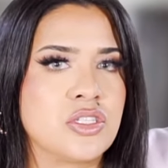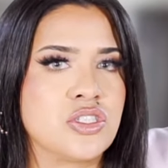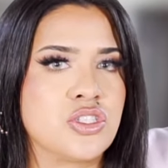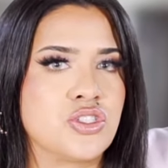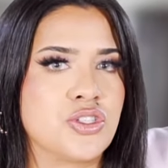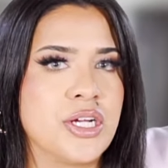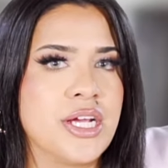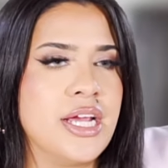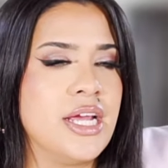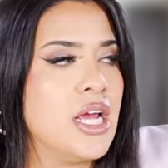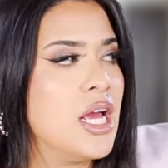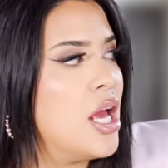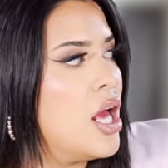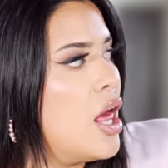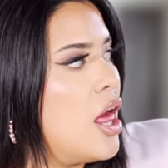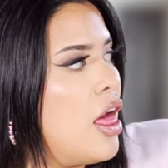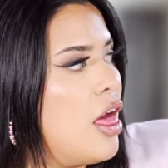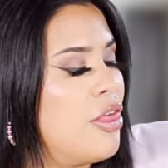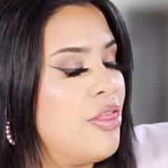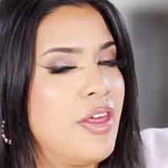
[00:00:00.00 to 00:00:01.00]
street,
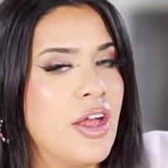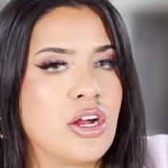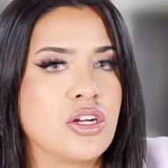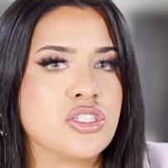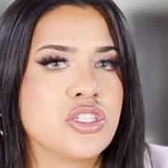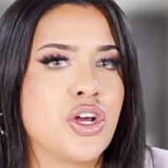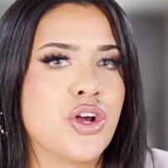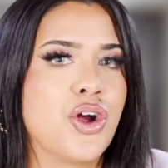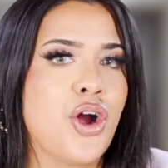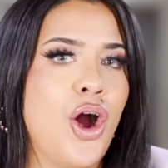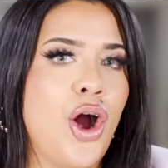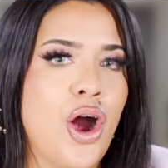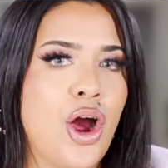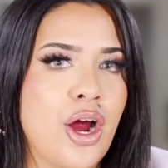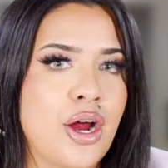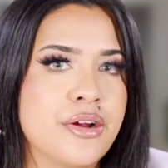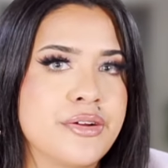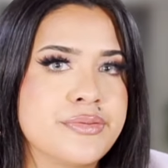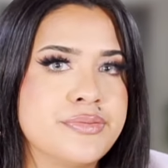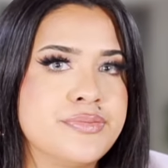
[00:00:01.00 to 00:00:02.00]
there's her
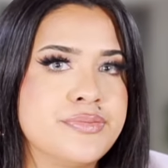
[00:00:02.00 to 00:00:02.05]
car.